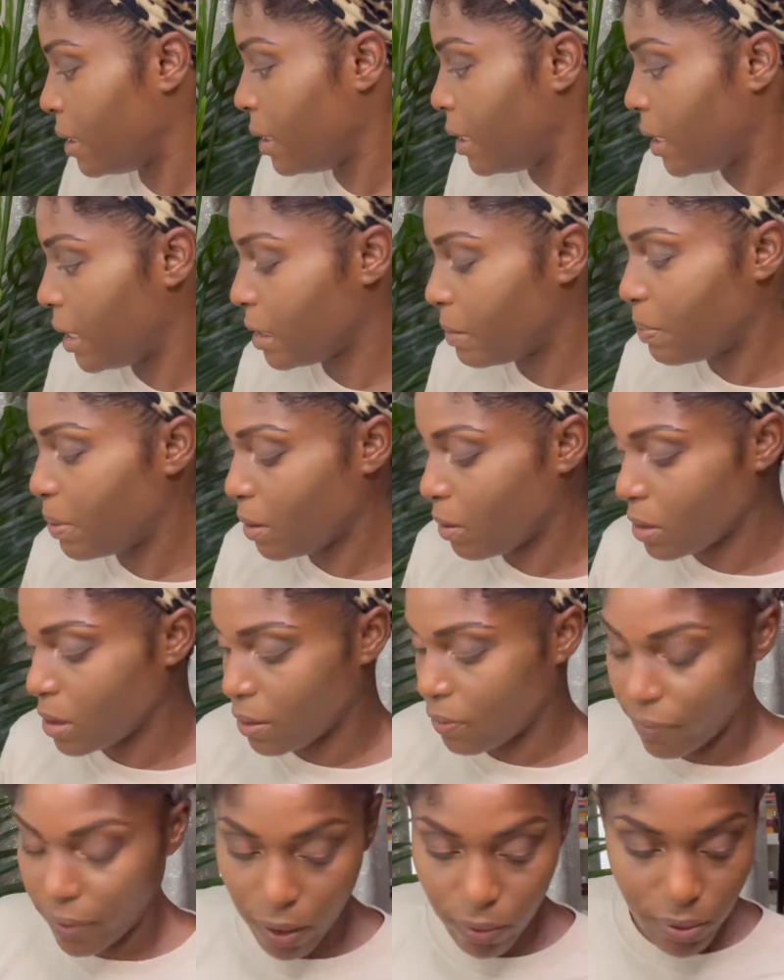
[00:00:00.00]
is put on
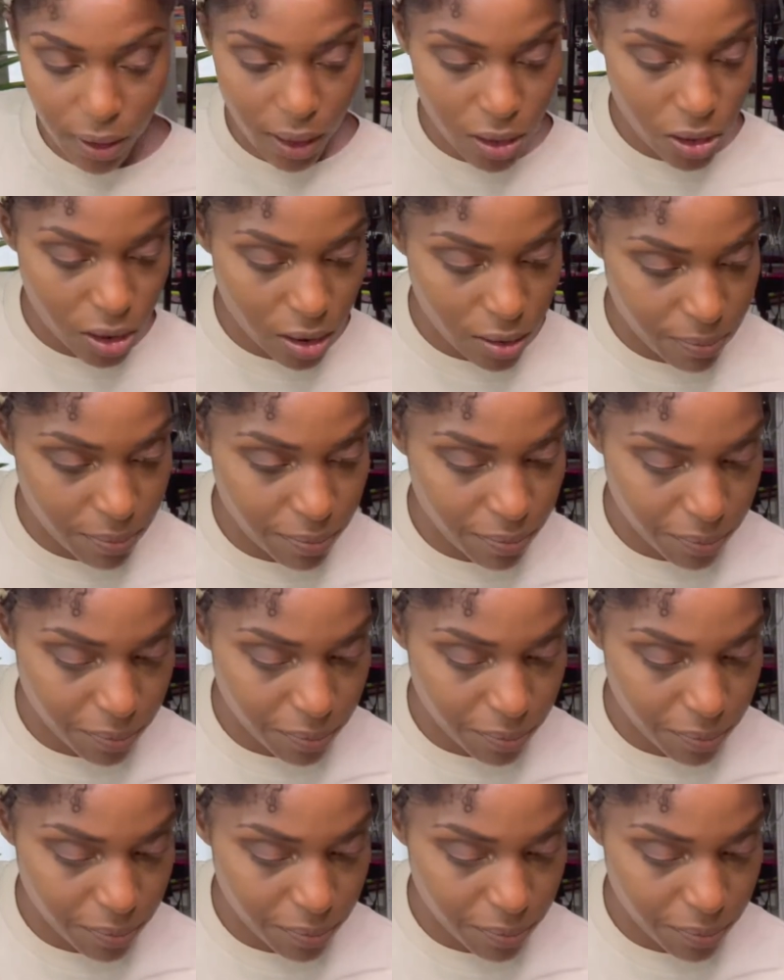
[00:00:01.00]
some foundation.